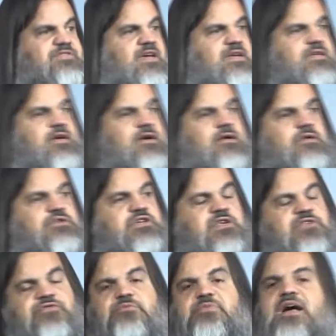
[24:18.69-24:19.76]
of
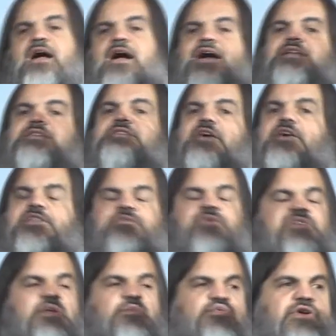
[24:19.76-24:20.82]
technologies, from the high-tech
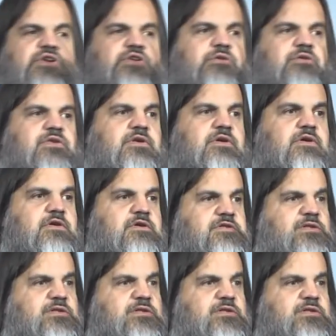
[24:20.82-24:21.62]
3D printers